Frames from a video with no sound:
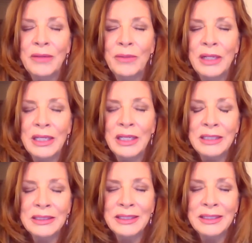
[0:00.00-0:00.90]

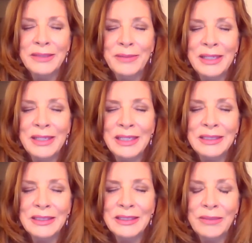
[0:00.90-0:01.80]
releasing,
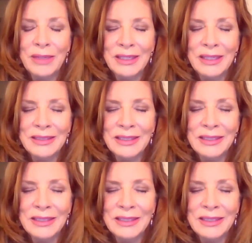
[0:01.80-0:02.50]
releasing, releasing.